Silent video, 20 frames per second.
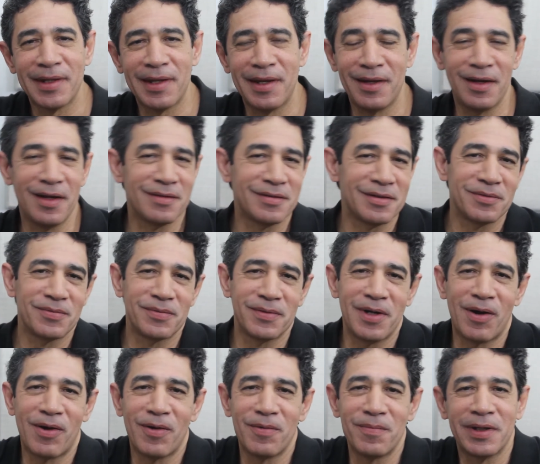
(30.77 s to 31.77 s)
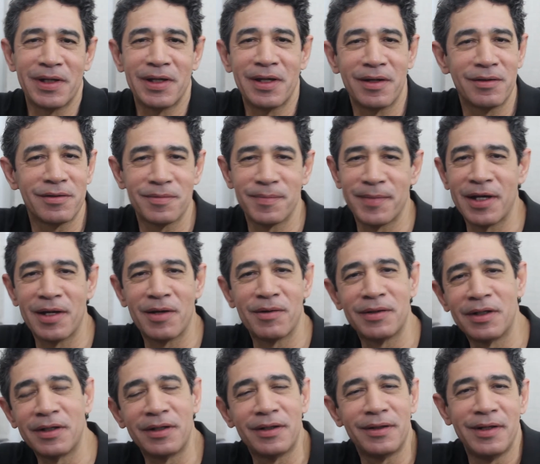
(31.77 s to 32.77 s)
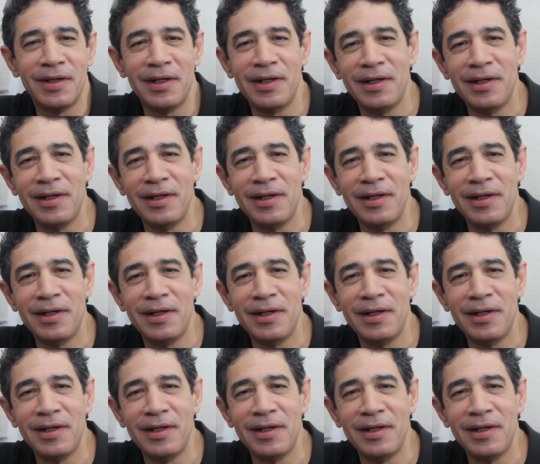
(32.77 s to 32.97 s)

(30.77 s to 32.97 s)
In essence, we are all beginners, man.